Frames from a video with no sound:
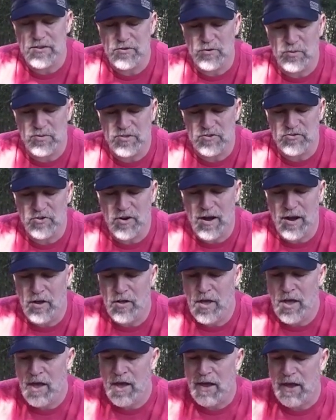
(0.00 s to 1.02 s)
I do with the
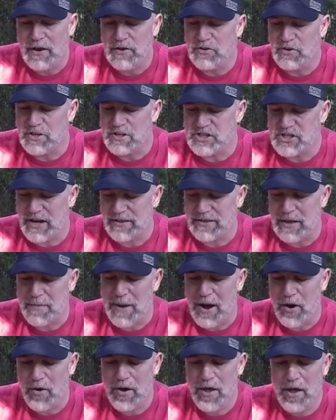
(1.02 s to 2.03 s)
trowel, and you can check them
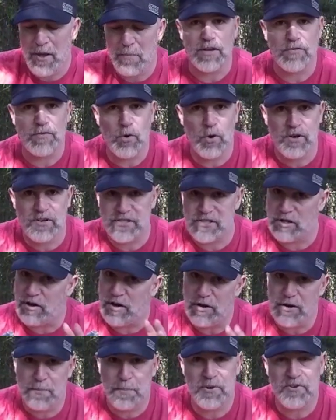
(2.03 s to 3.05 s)
out. Of course, they're
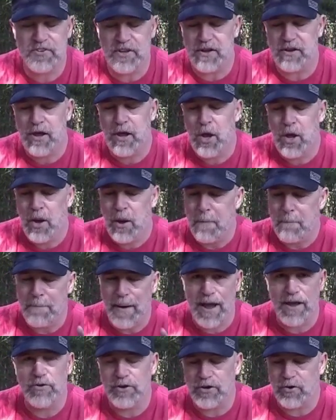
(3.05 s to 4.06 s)
100%
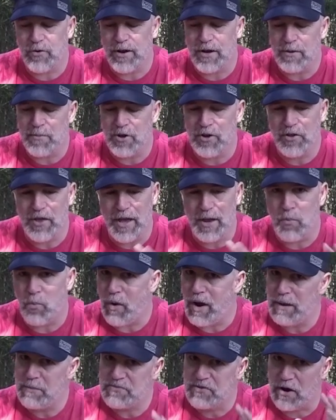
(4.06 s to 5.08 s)
biodegradable, and
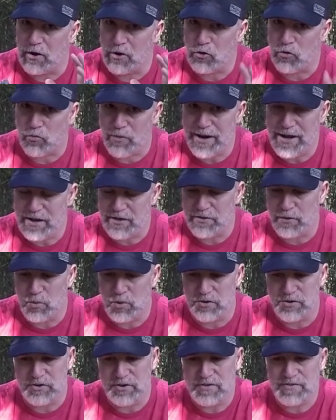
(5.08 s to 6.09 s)
wipes are great in the
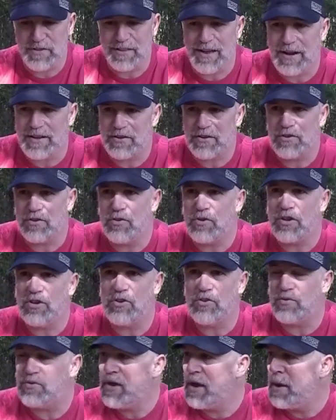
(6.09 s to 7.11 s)
wilderness. A lot of, you can
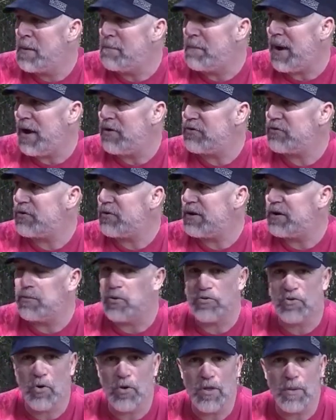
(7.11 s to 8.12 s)
use
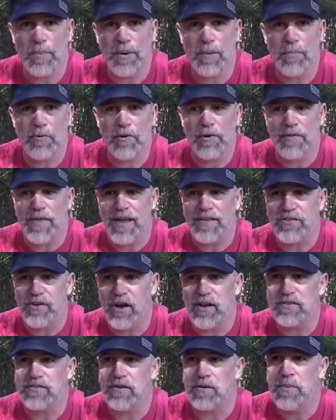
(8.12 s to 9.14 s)
biodegradable toilet paper, and that's
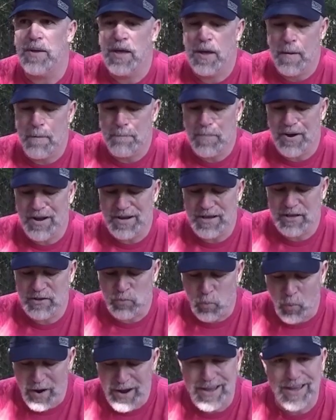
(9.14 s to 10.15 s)
awesome, but
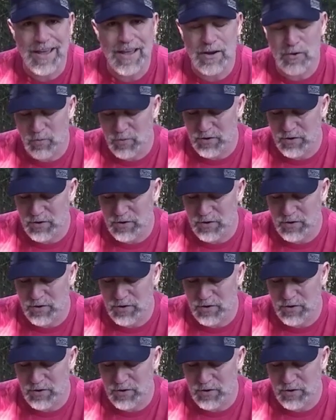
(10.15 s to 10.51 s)
it's white, and it